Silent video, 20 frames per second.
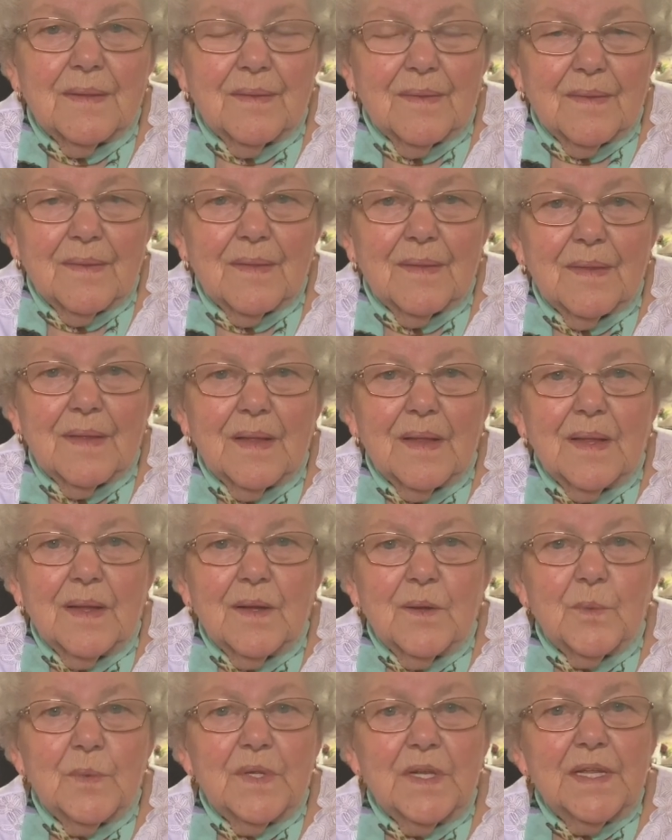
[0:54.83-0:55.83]
Mm-hmm.
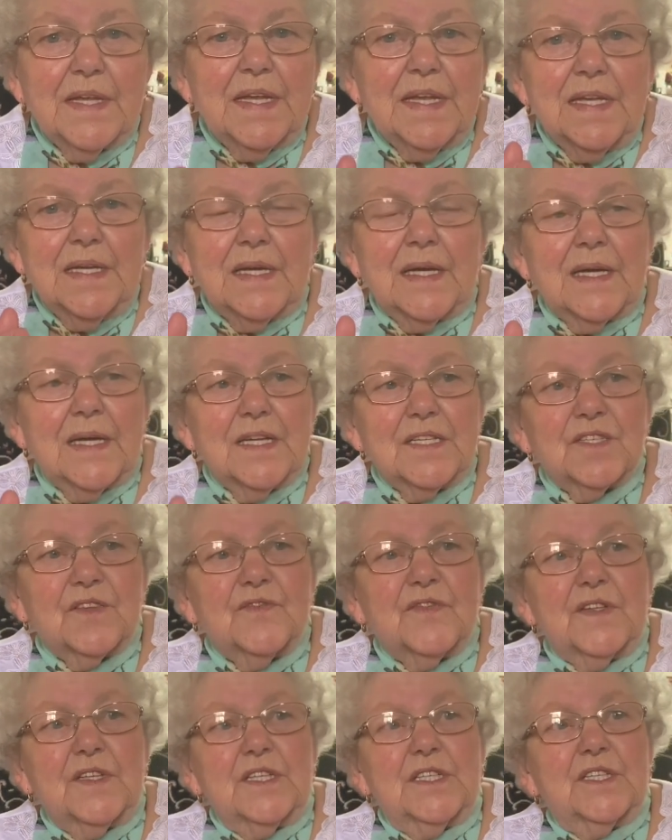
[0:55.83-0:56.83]
Well, here, as
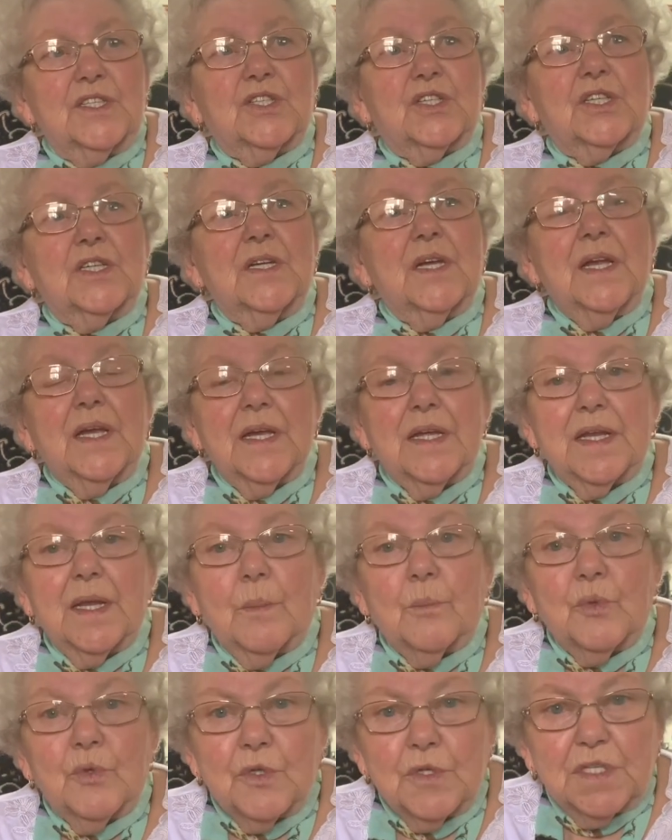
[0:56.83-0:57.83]
village, had a
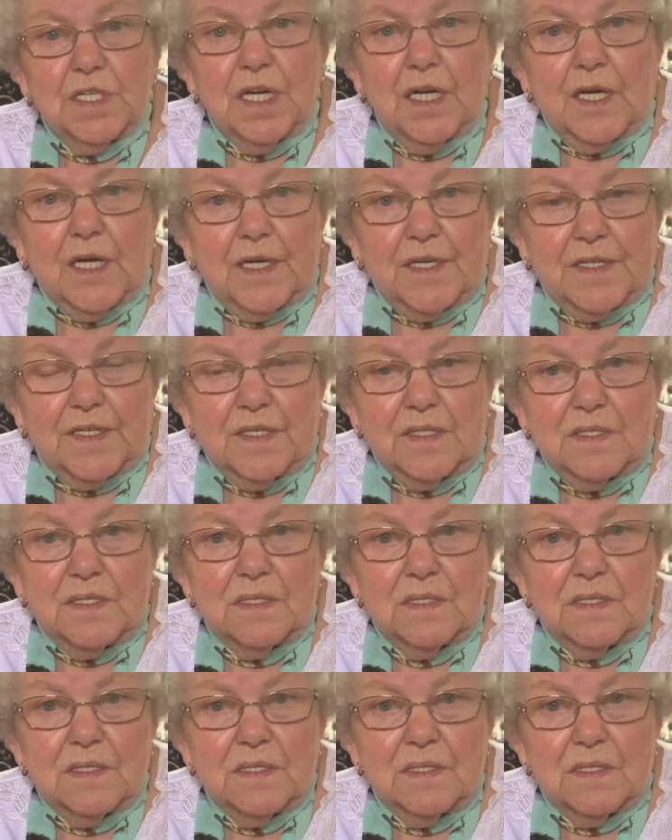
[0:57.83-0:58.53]
boatyard.